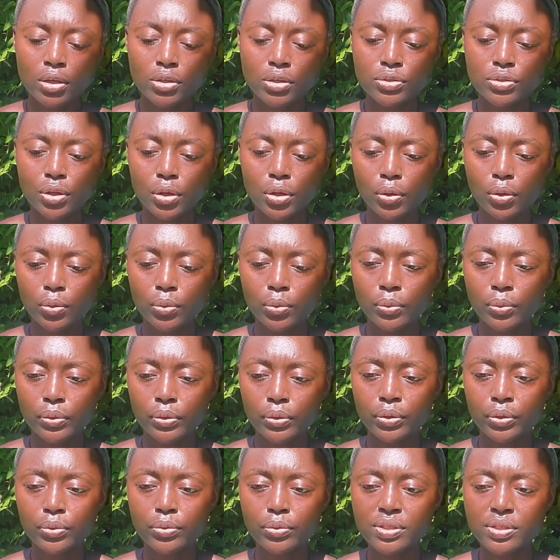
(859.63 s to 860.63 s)
So
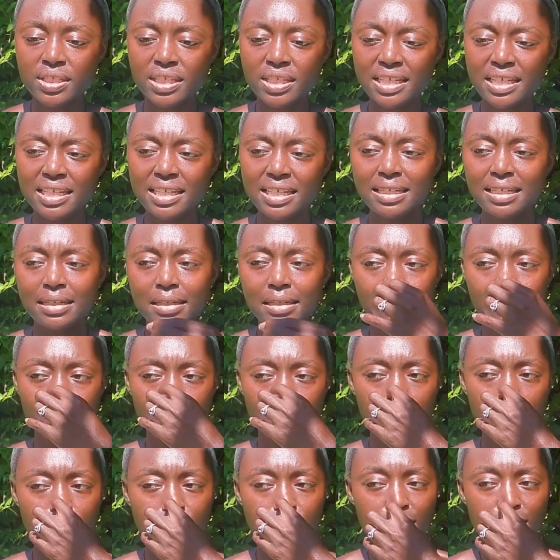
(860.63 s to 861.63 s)
you'll see
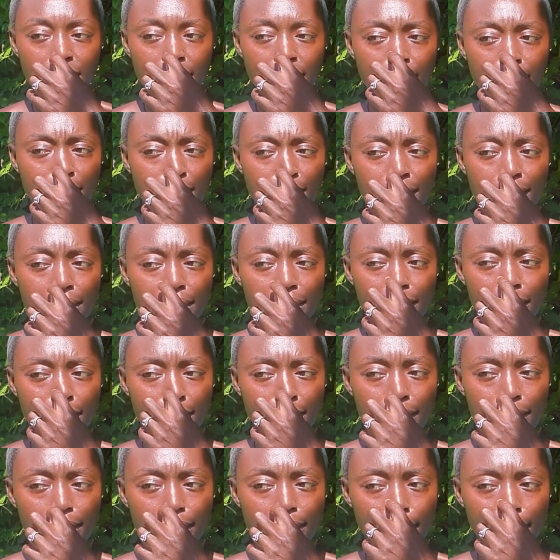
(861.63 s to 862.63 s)
when you study
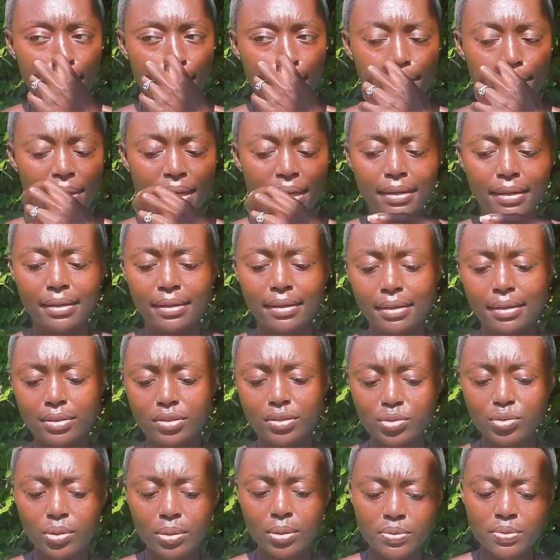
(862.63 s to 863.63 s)
Kemetic
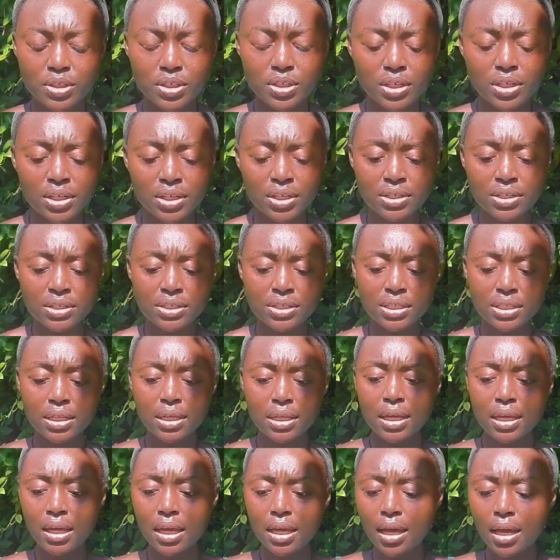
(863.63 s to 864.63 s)
scriptures,
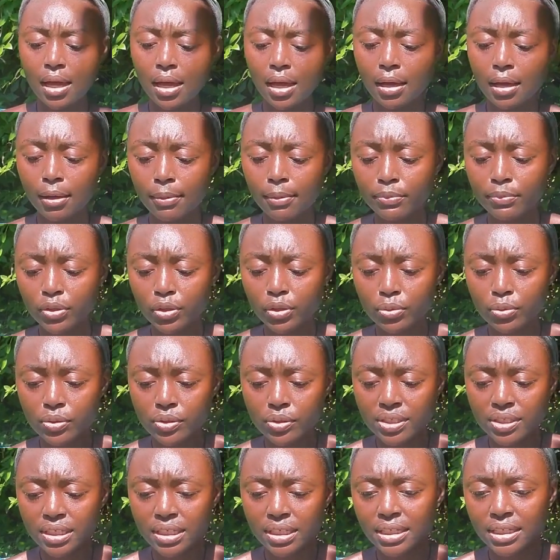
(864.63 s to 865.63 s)
um,
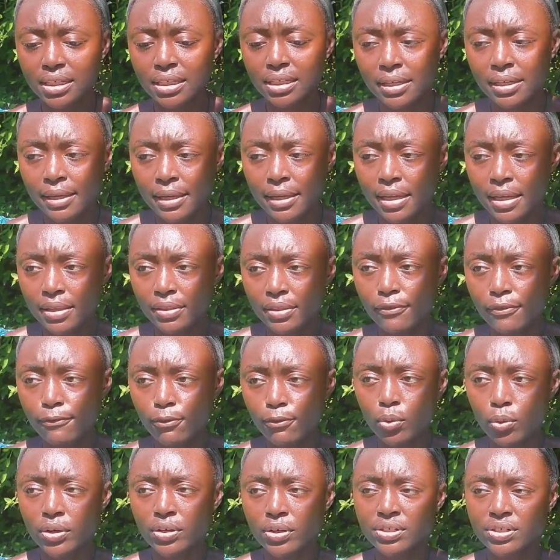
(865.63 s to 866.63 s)
you'll see the
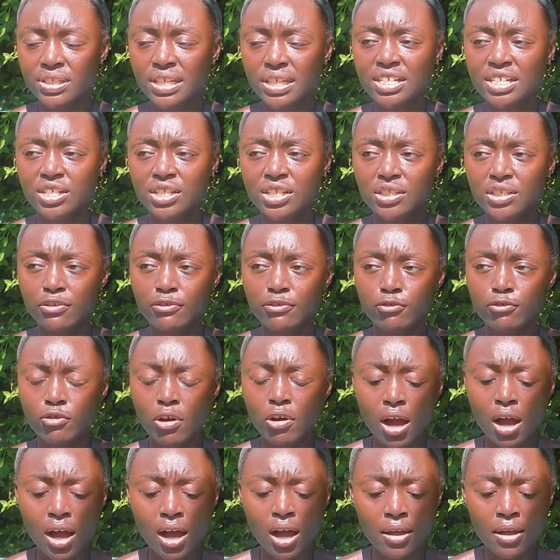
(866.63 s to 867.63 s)
four stages of
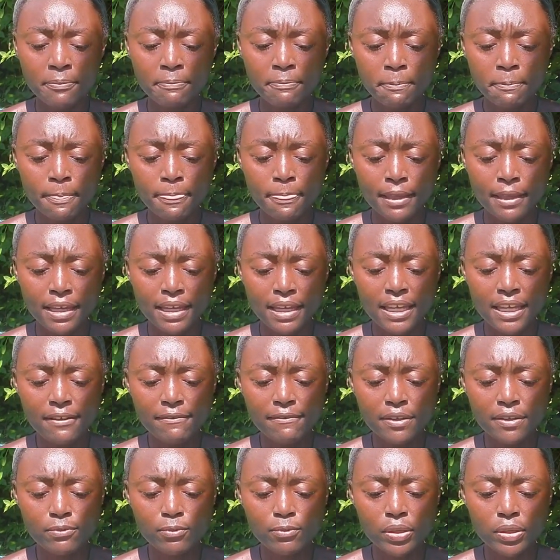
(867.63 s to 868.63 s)
Ra.
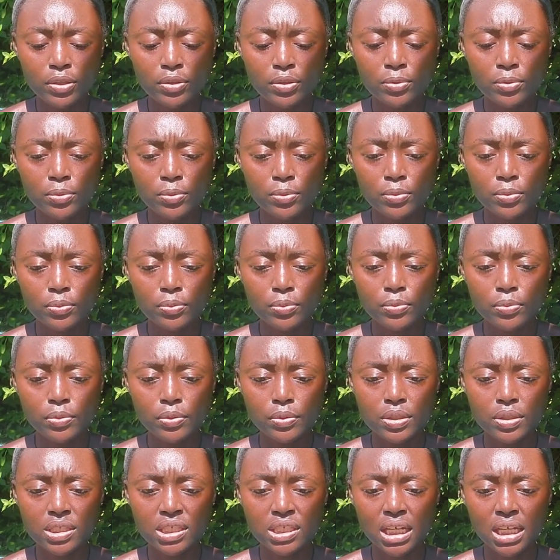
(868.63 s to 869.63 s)
Even when you
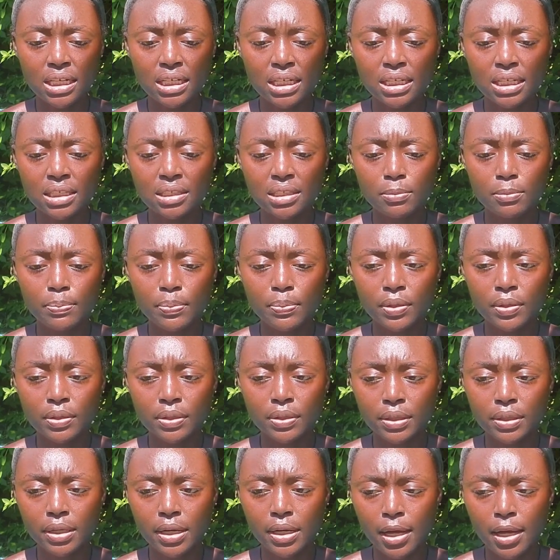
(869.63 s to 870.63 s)
study the
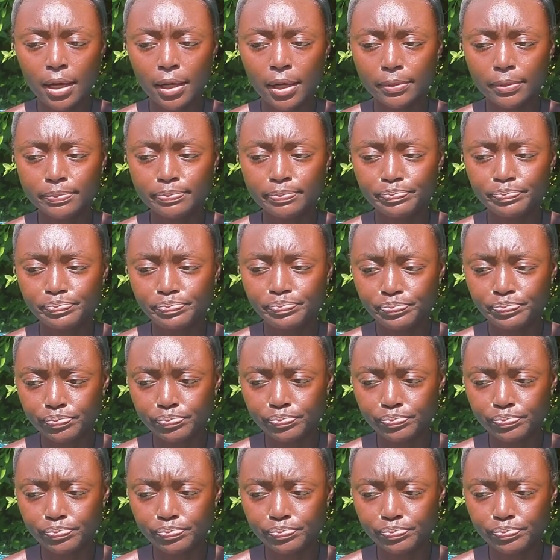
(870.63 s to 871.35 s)
book, um,